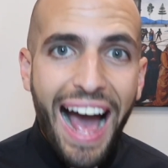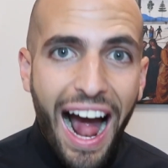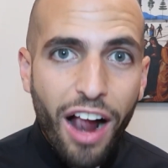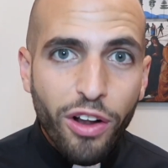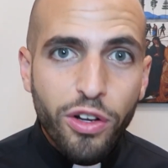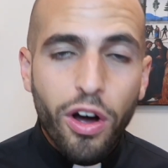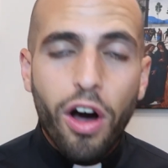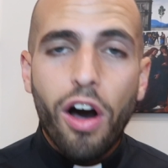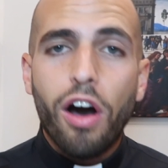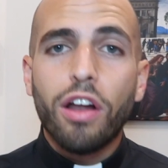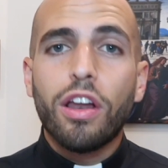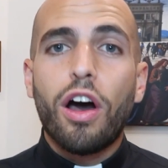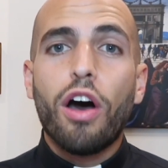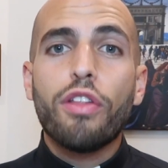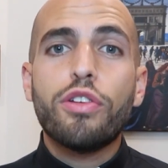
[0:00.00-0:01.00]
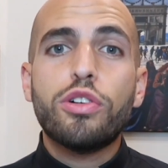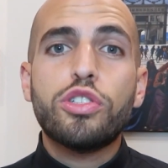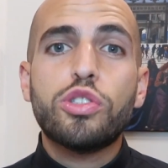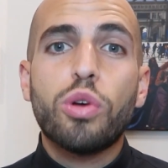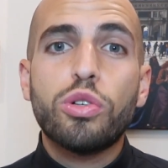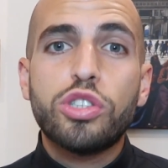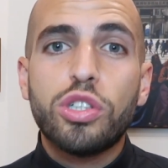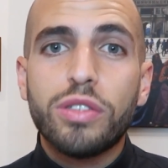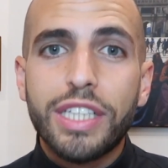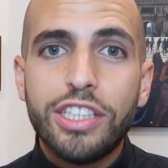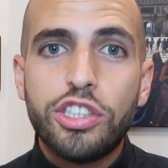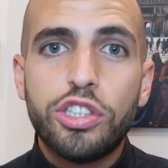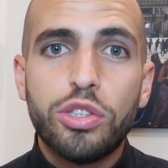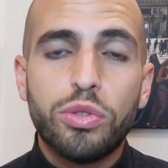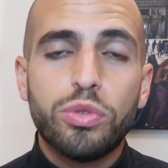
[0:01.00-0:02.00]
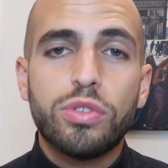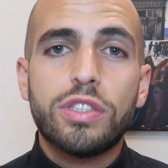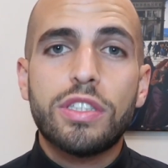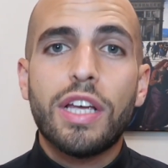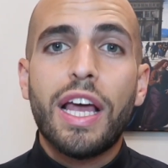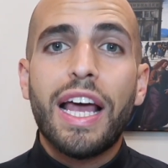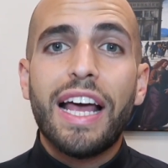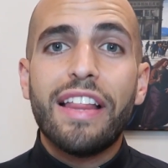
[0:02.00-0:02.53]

alcohol, other social issues